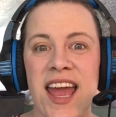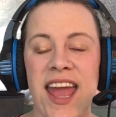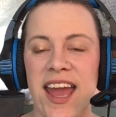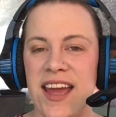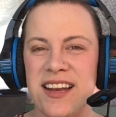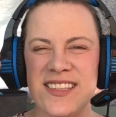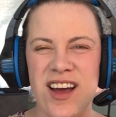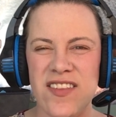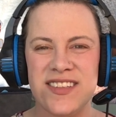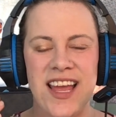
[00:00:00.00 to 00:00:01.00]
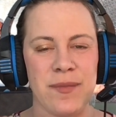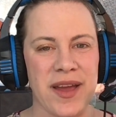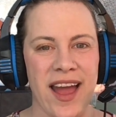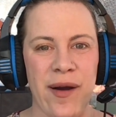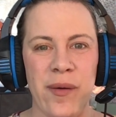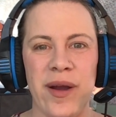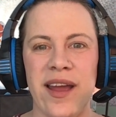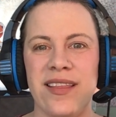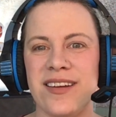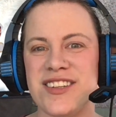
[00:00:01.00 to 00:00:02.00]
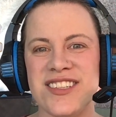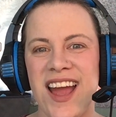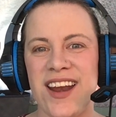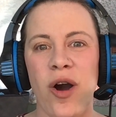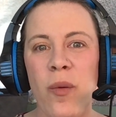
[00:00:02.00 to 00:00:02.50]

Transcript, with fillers: and it's all the same account and they're just kind of